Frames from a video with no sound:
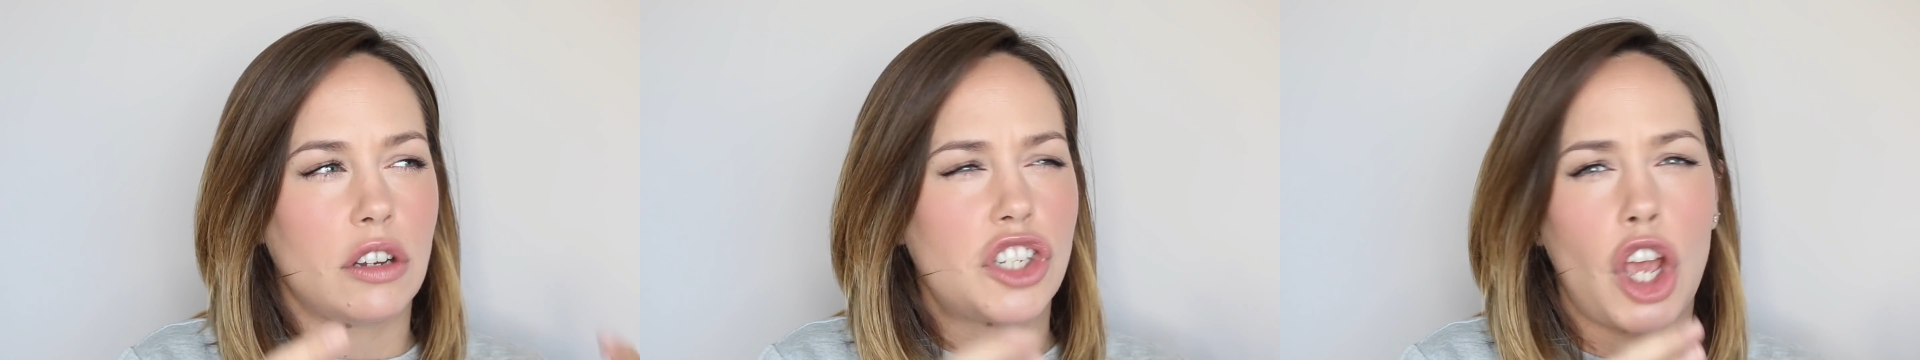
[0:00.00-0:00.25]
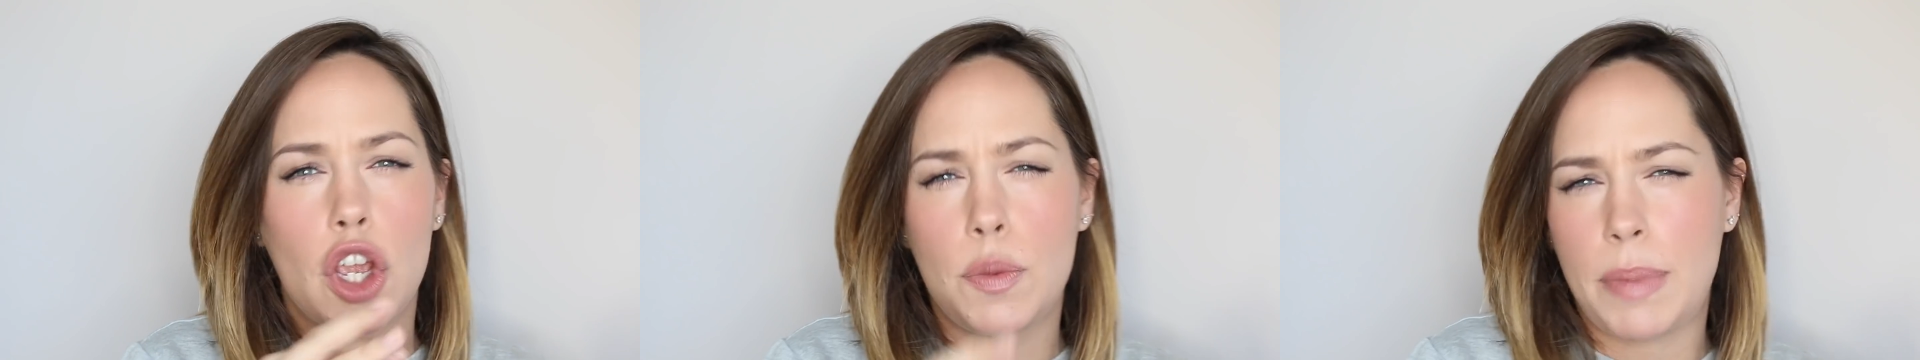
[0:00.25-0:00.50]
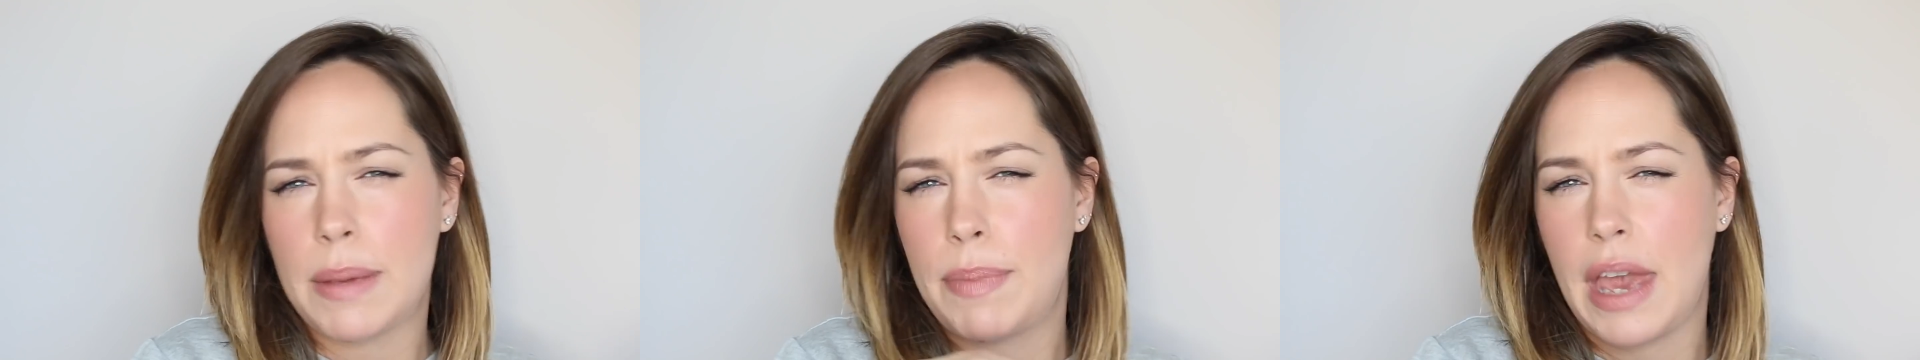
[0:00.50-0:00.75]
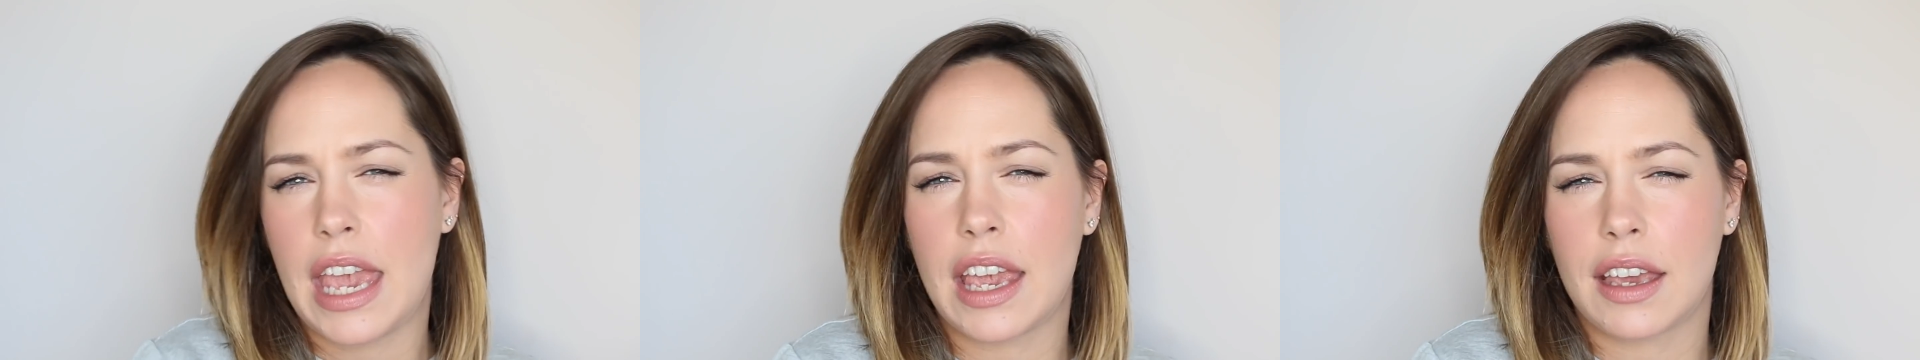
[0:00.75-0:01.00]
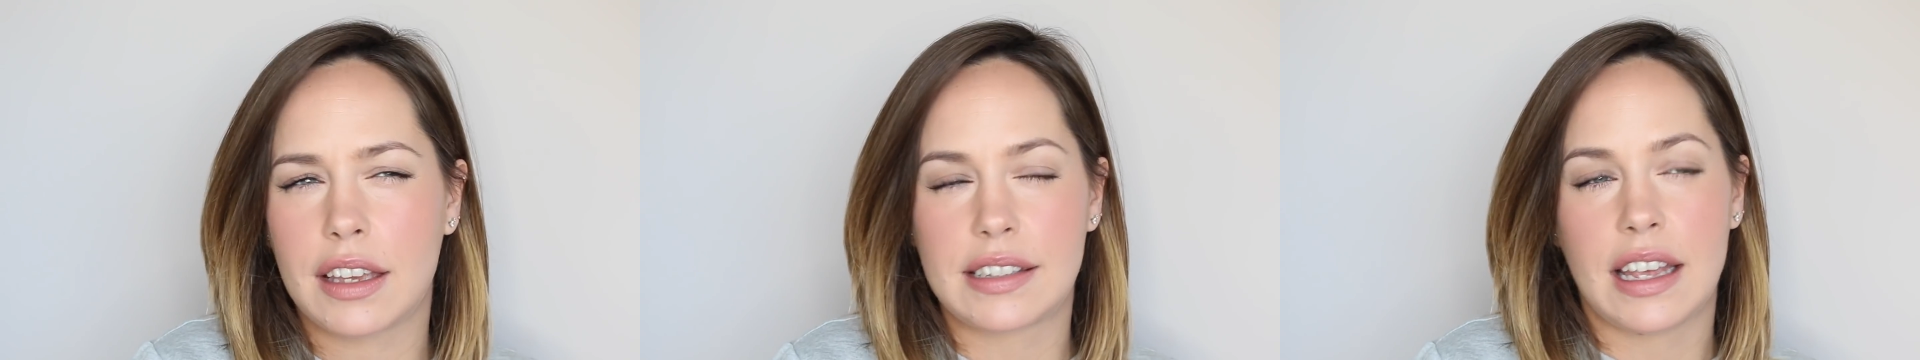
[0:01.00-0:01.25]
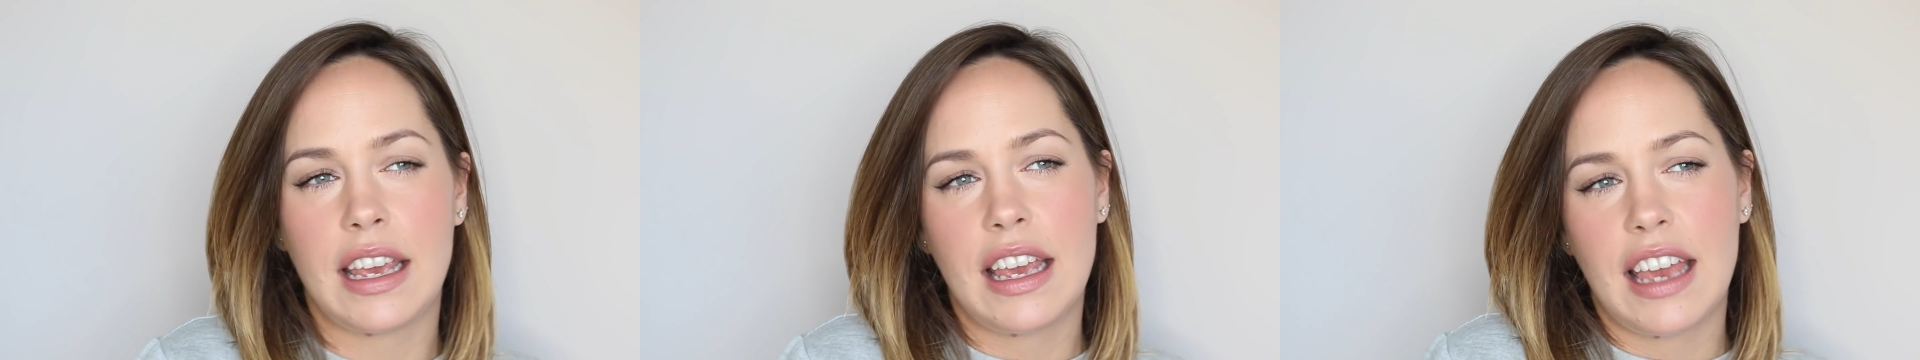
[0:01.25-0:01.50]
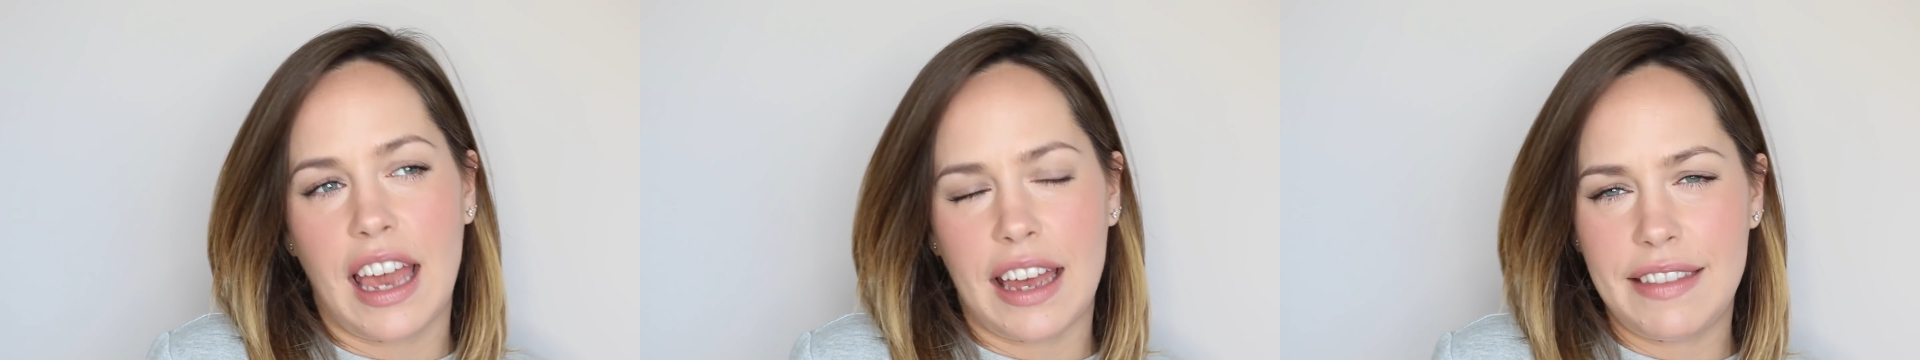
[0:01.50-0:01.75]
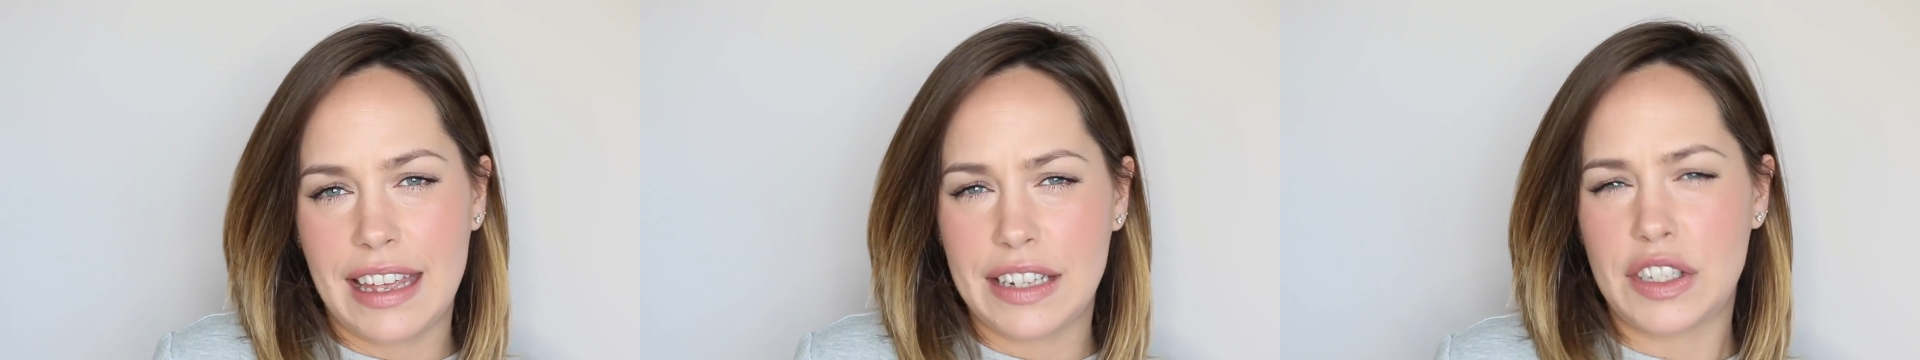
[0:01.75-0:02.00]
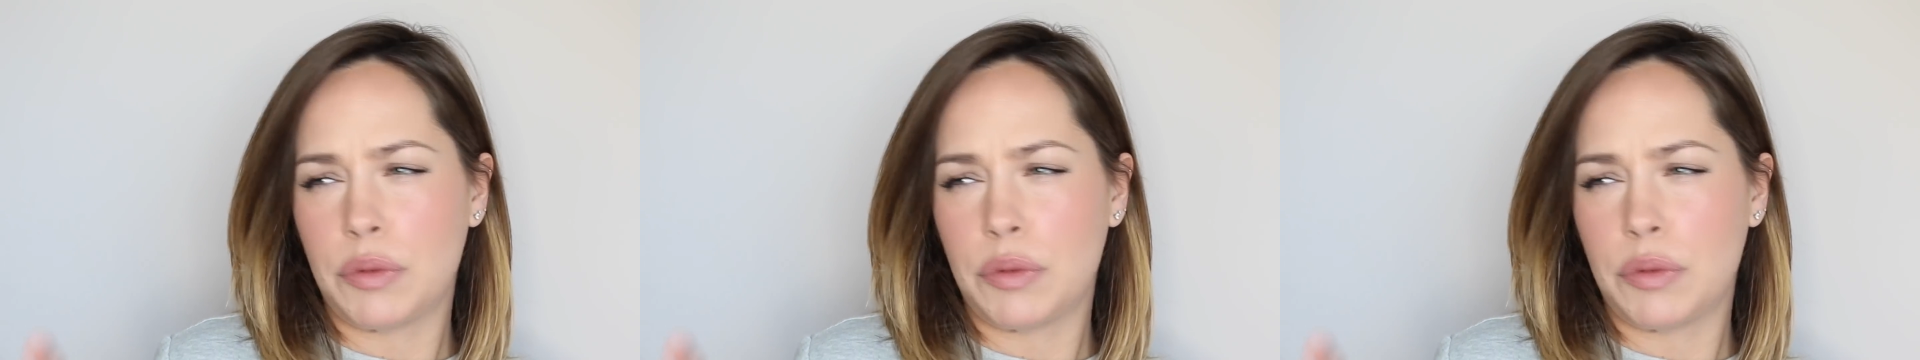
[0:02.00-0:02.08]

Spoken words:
taupey pinks, and then